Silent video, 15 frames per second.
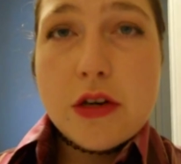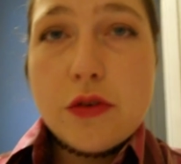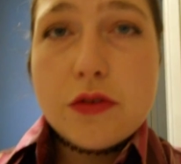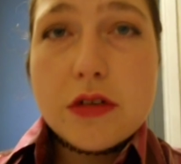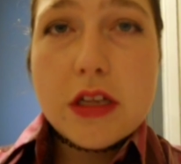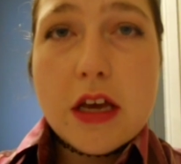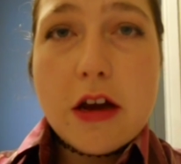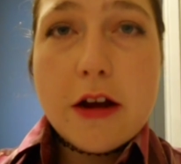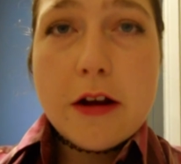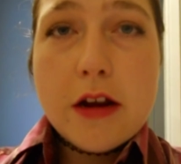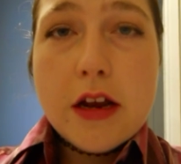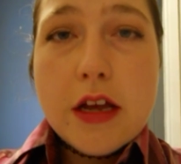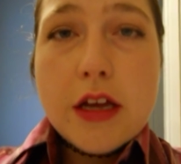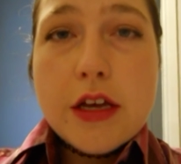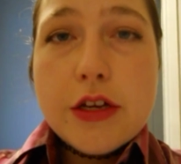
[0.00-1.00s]
usually are.
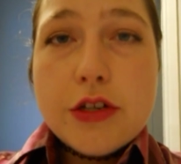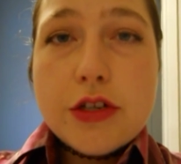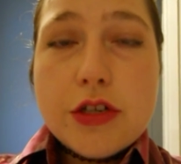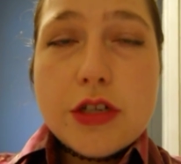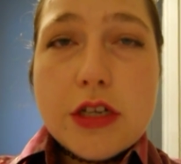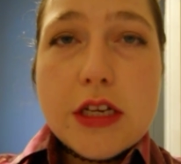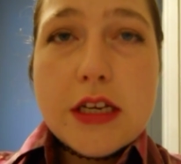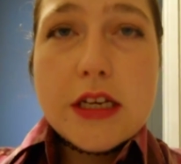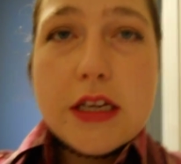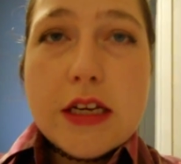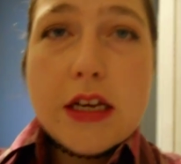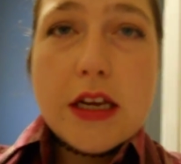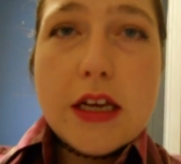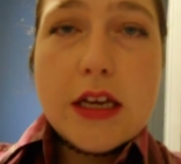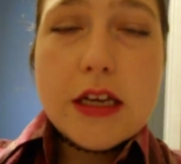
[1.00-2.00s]

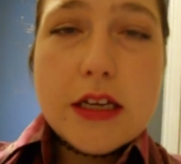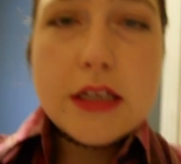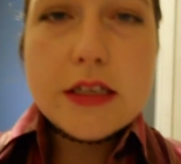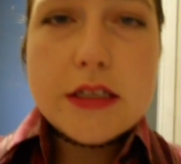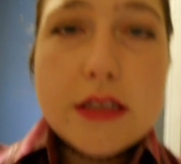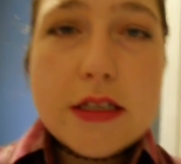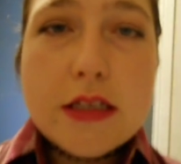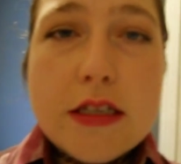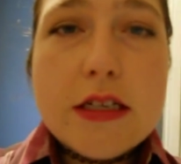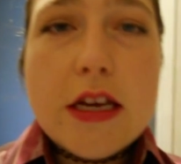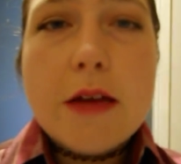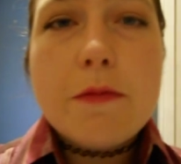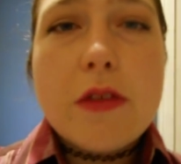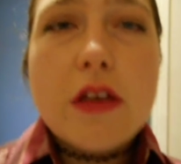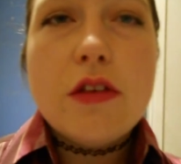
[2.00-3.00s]
She is the
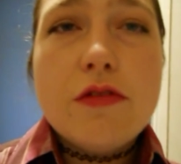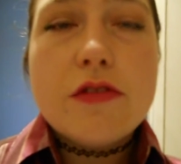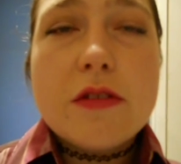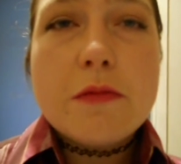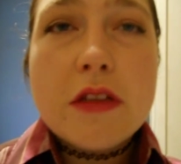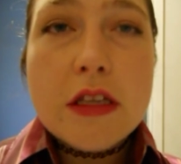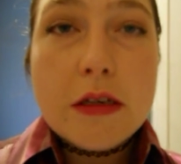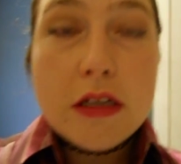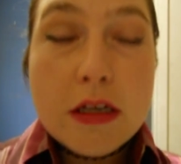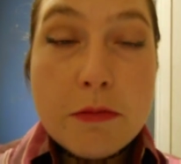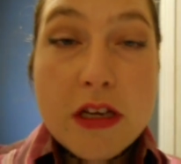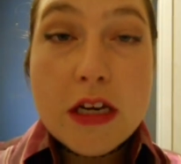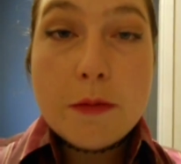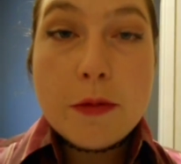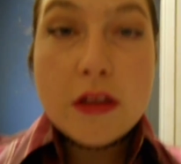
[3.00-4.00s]
type that uses
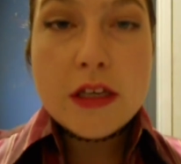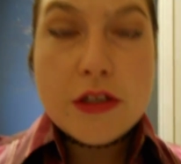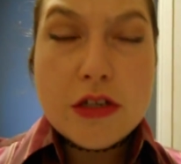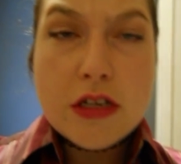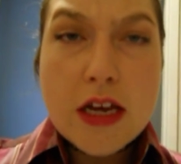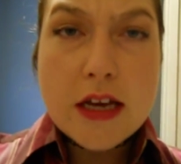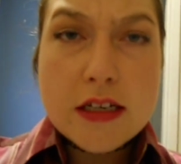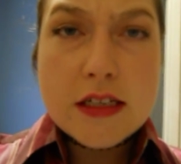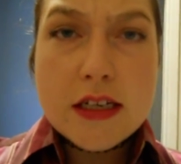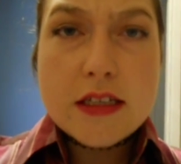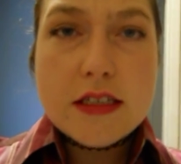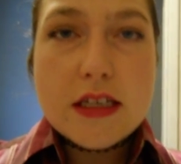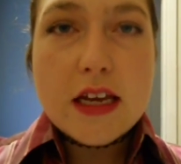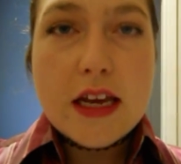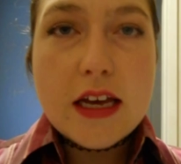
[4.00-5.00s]
manipulation tactics,
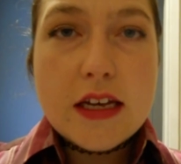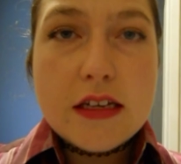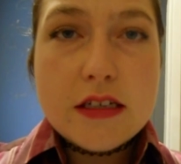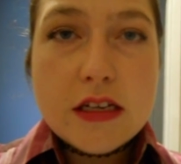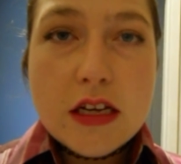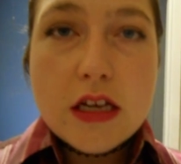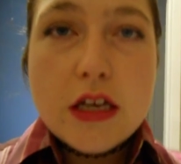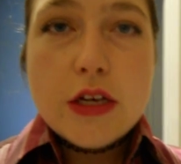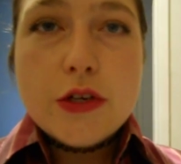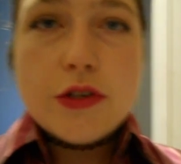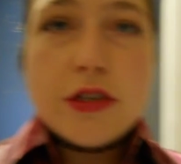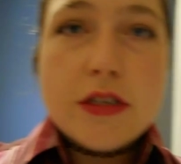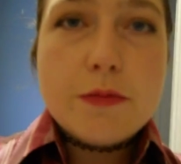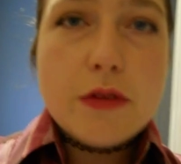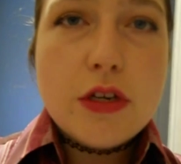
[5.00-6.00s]
and
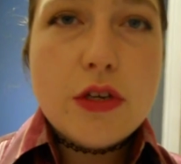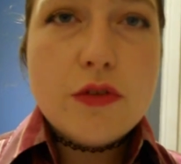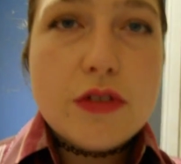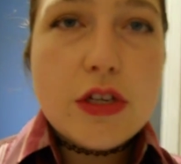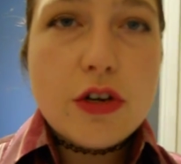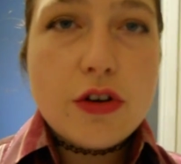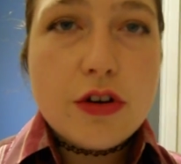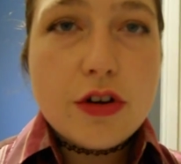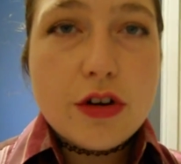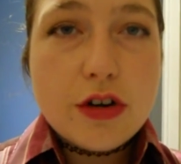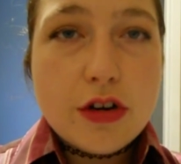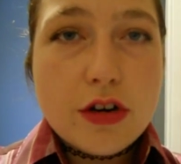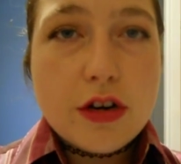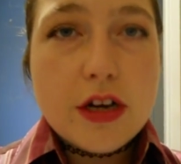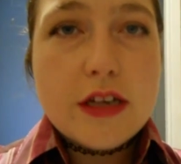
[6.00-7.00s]
she's been using
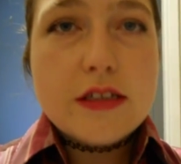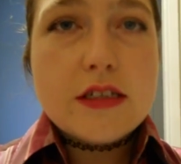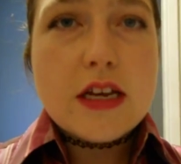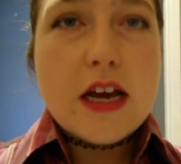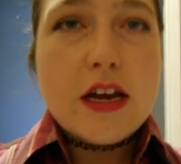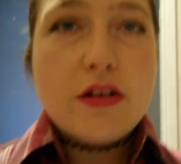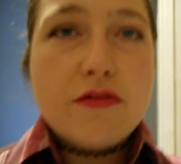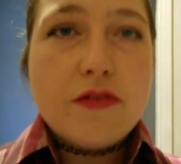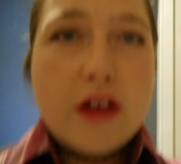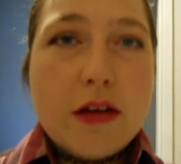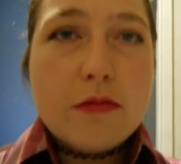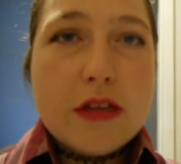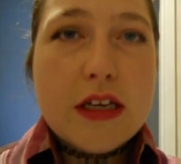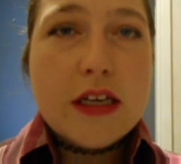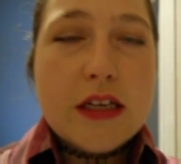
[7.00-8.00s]
her entire
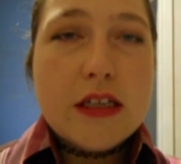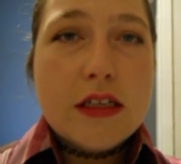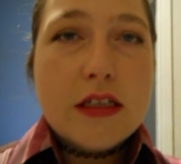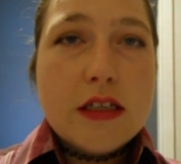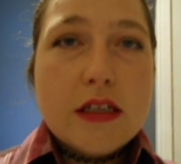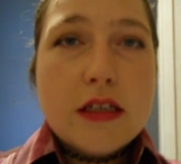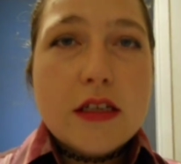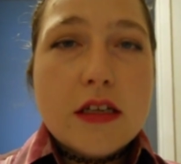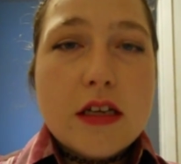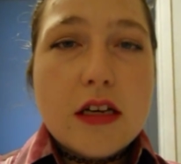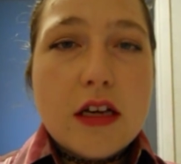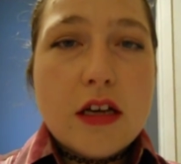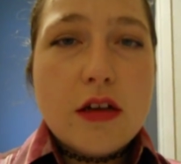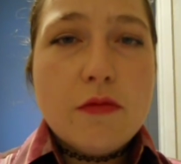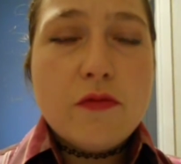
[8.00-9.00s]
family
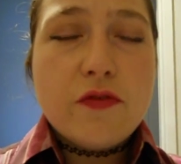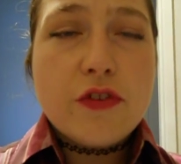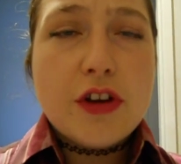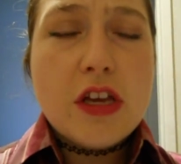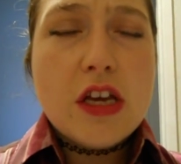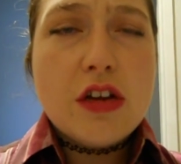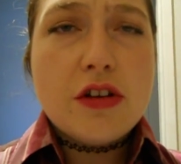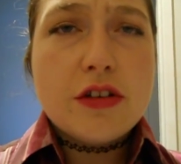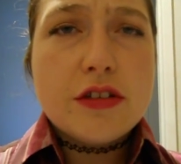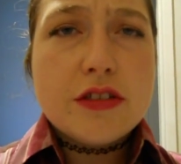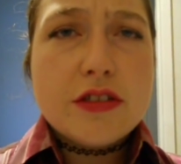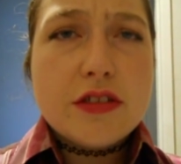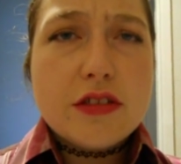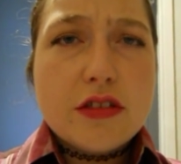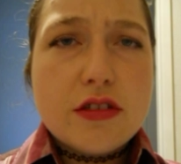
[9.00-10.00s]
for years
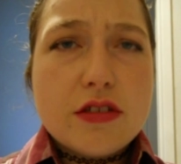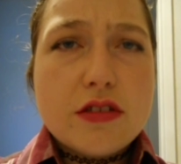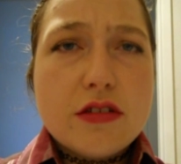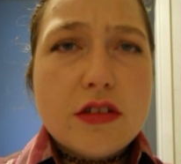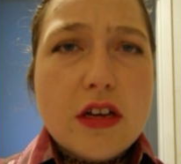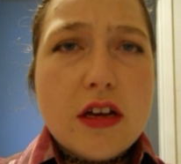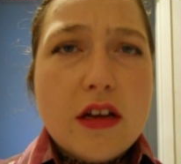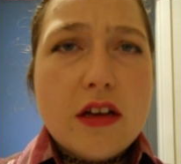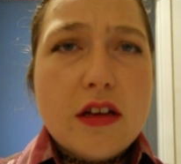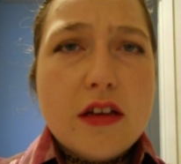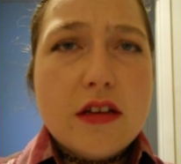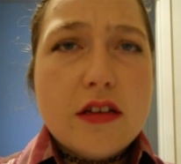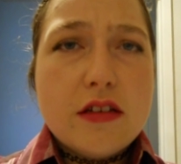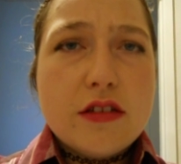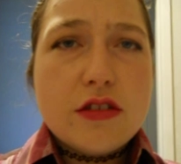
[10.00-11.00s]

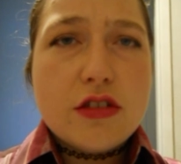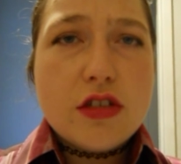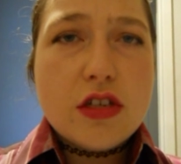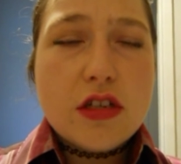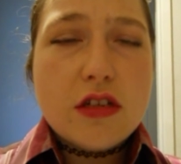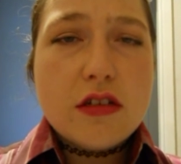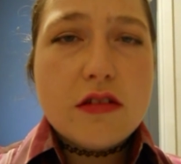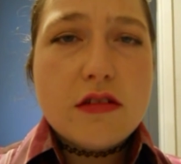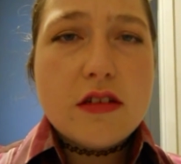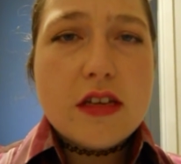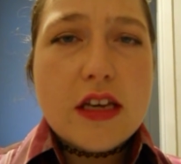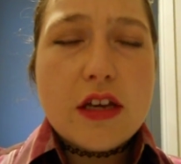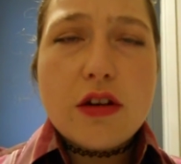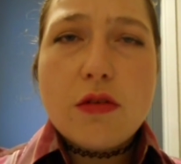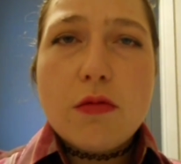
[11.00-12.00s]
to
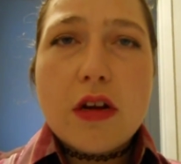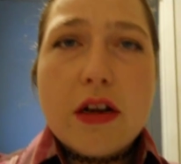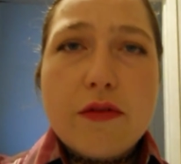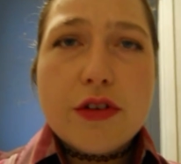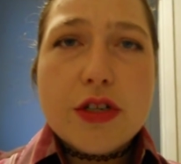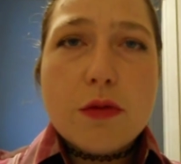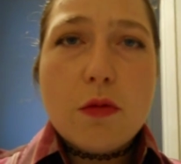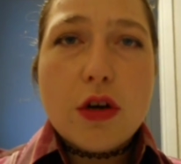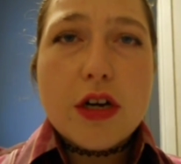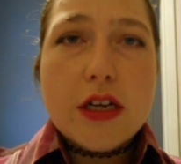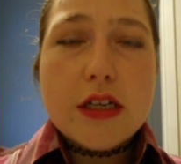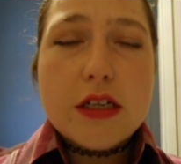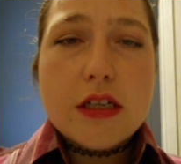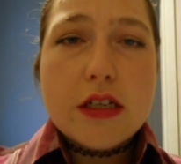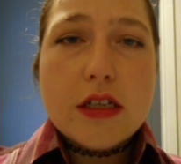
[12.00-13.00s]
get her whatever she wanted.